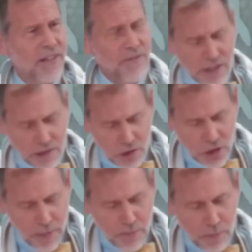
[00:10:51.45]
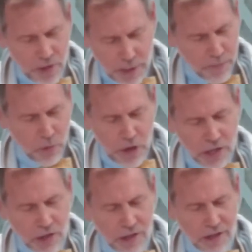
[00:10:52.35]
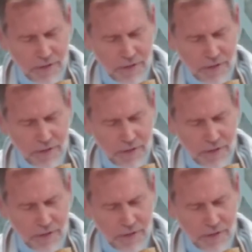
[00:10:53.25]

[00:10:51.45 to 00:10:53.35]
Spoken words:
of this separation